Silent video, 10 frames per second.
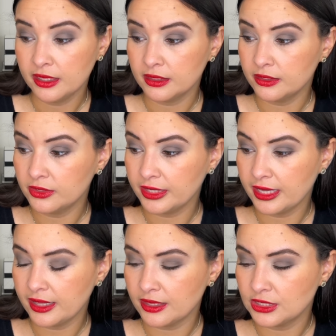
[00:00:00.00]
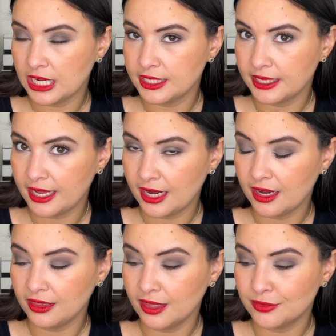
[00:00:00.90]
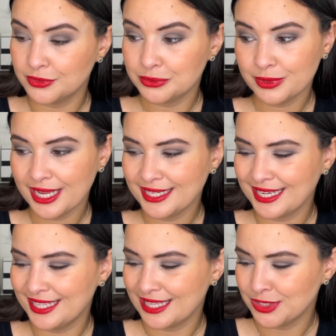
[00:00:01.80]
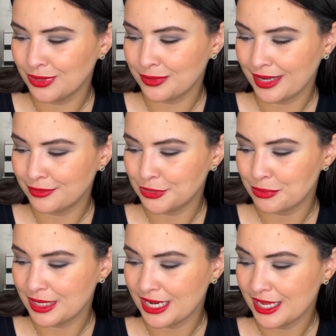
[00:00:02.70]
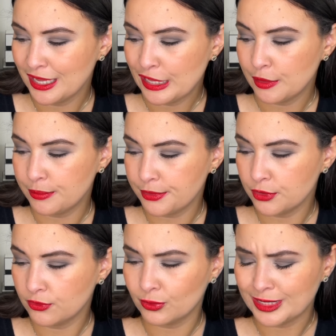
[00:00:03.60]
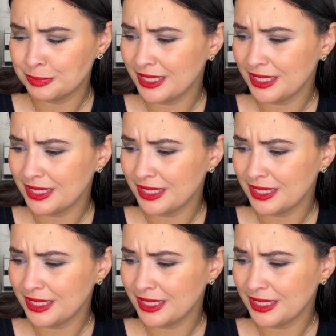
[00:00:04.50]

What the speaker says: Clearly, Chanel loves red, and that's why we have so many beautiful reds.